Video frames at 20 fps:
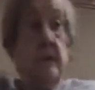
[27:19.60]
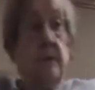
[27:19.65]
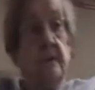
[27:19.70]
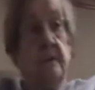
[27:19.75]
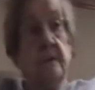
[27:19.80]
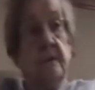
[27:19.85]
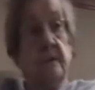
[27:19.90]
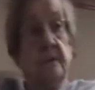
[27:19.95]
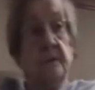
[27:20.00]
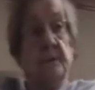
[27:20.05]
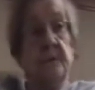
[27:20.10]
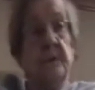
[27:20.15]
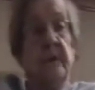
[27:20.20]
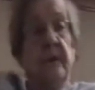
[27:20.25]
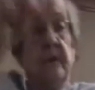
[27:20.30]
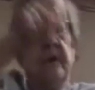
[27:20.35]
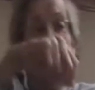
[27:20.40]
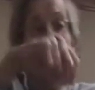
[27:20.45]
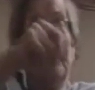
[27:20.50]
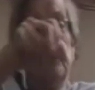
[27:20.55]

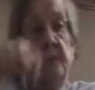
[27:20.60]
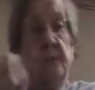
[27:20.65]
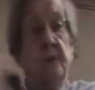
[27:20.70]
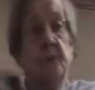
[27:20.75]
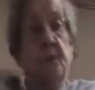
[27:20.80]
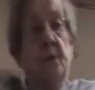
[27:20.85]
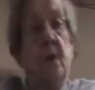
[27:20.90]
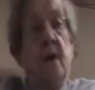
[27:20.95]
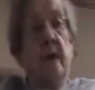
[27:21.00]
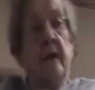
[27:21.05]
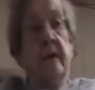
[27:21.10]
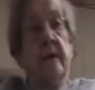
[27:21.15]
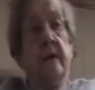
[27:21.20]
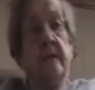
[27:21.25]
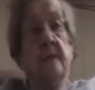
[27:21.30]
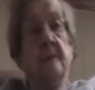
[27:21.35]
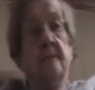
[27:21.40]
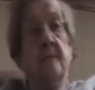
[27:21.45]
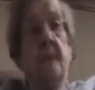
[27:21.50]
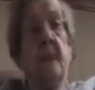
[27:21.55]
sprinkle them with water
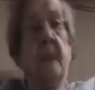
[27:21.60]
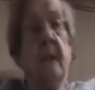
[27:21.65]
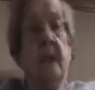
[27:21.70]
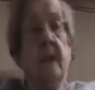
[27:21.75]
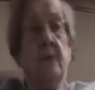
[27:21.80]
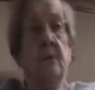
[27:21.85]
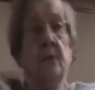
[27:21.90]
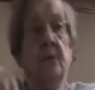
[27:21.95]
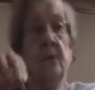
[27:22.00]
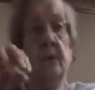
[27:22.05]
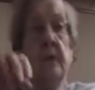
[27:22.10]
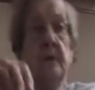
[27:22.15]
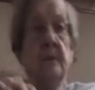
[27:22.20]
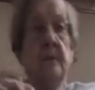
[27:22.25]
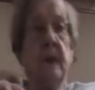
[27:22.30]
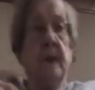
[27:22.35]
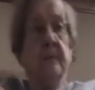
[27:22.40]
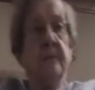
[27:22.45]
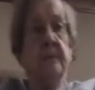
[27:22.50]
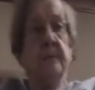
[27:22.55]
and roll them
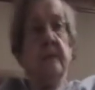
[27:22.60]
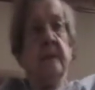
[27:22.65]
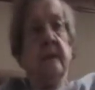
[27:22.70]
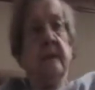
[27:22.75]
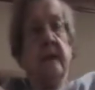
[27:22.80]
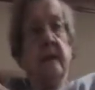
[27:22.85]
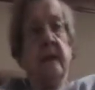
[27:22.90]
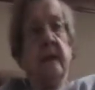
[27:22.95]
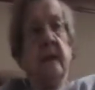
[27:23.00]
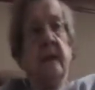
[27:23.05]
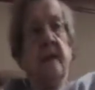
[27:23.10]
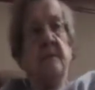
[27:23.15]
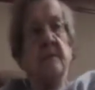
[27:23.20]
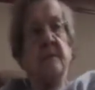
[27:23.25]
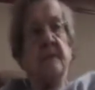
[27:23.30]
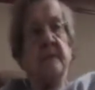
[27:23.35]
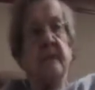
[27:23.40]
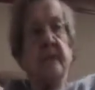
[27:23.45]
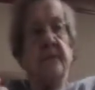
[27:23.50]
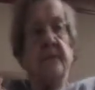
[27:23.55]
up and let them
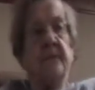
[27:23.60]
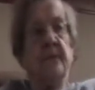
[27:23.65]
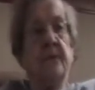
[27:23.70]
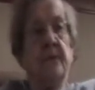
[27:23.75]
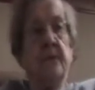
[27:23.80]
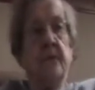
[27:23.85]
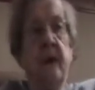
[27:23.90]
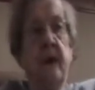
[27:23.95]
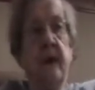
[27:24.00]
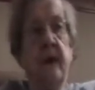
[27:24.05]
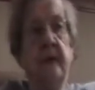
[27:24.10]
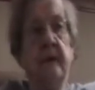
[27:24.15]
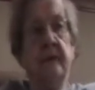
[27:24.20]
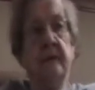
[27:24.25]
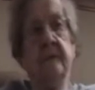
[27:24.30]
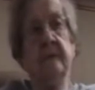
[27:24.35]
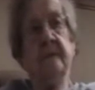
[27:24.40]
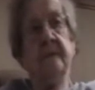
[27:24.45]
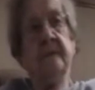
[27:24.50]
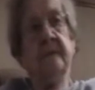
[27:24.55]
sit for a while,
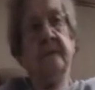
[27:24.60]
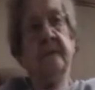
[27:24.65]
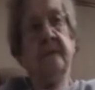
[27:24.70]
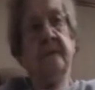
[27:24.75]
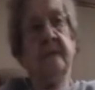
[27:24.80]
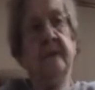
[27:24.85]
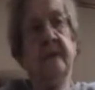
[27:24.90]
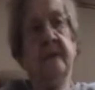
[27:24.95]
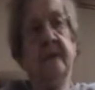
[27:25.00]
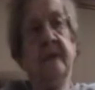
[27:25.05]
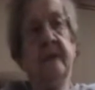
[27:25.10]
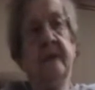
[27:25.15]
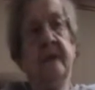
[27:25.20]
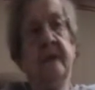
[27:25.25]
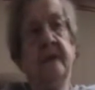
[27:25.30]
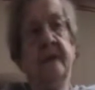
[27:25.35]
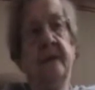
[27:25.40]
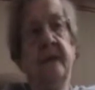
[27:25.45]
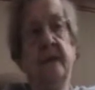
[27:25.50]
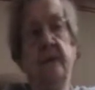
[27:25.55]

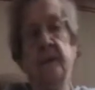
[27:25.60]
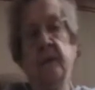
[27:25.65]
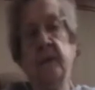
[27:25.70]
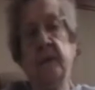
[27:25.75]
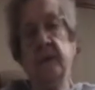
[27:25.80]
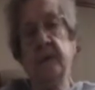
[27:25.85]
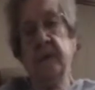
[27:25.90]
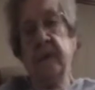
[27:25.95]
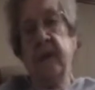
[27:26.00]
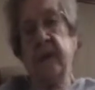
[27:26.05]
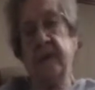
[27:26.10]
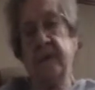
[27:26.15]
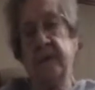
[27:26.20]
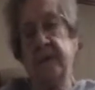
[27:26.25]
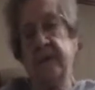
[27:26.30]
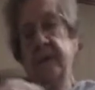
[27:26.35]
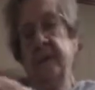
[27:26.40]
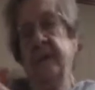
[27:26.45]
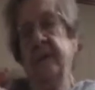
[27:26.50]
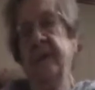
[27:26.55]
and then
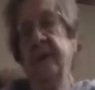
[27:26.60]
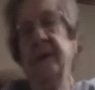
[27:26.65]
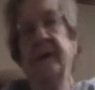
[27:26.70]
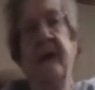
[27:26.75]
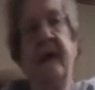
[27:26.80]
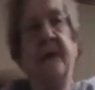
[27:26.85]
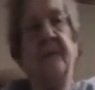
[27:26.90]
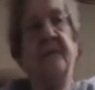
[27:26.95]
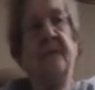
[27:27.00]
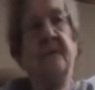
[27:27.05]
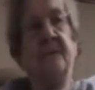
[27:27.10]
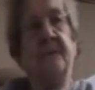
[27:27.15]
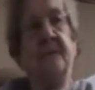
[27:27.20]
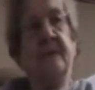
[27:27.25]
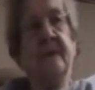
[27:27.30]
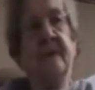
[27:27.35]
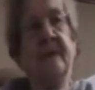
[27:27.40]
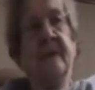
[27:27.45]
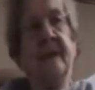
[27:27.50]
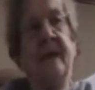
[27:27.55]
had
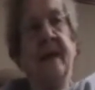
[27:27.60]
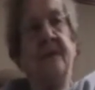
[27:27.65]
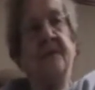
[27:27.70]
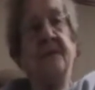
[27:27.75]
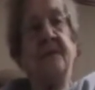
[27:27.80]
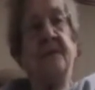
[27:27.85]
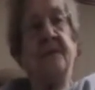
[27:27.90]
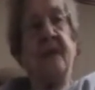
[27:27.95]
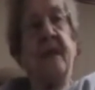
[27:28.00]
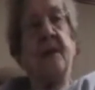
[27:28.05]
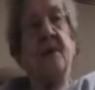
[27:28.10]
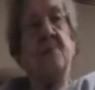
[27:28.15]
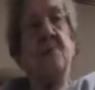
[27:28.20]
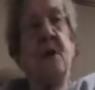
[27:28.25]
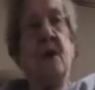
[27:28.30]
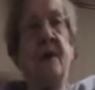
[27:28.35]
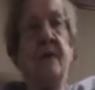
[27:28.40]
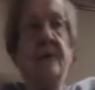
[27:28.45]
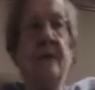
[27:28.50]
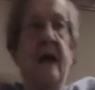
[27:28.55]
to take them
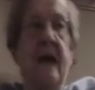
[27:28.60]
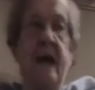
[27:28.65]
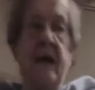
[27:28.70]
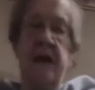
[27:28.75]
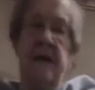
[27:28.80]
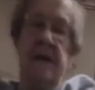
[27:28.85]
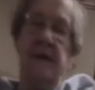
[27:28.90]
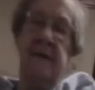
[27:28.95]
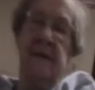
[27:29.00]
off out of